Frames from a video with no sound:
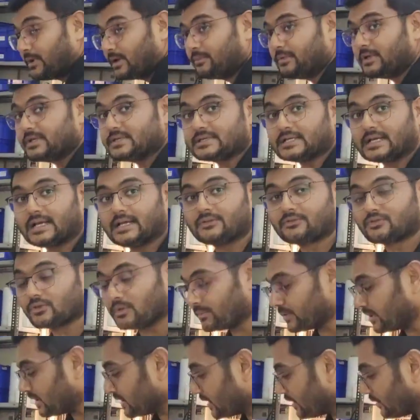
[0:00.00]
may be chance
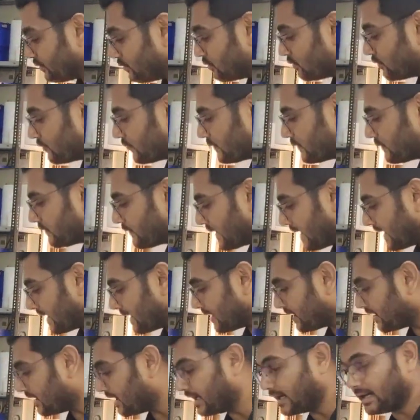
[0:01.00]
operator use
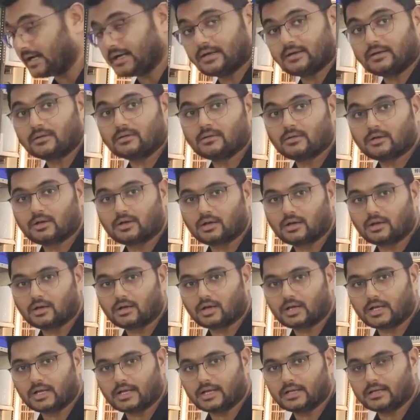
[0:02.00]
second hand,
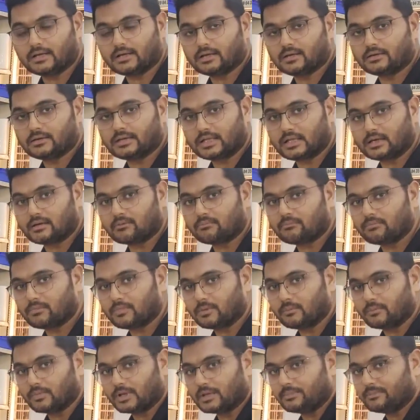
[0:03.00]
and there
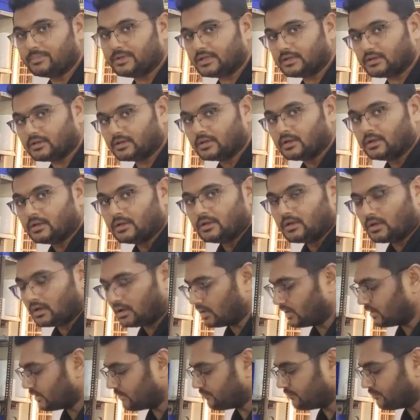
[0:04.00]
may be
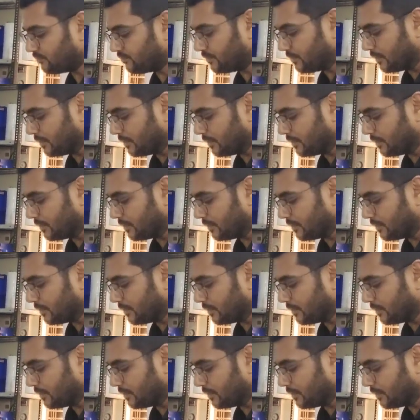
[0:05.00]
a